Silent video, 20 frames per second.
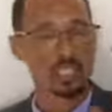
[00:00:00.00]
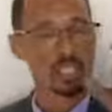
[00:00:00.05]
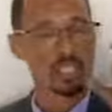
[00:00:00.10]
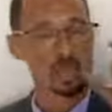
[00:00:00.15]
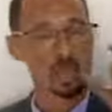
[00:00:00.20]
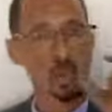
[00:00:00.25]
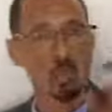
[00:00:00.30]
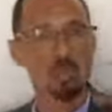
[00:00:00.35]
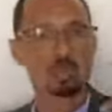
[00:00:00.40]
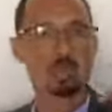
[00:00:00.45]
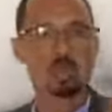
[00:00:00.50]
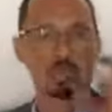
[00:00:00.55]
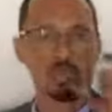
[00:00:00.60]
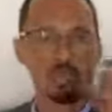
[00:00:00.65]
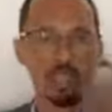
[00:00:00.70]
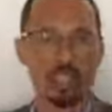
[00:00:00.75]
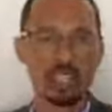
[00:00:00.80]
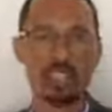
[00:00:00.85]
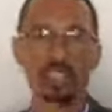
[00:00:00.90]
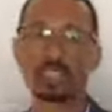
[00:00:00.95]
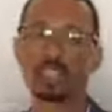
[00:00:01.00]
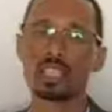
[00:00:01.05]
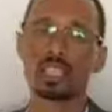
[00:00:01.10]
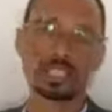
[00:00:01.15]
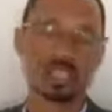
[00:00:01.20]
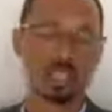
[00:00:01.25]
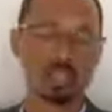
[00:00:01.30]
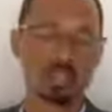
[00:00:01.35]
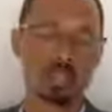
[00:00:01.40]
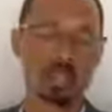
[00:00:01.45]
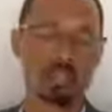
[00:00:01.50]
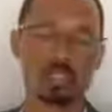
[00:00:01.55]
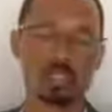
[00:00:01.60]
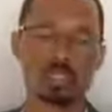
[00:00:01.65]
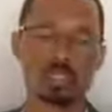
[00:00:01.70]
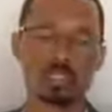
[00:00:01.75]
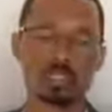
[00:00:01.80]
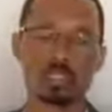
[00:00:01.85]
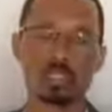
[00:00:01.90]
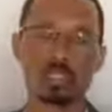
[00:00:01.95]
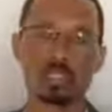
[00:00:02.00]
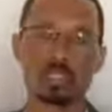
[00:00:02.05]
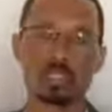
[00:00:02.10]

his own financial security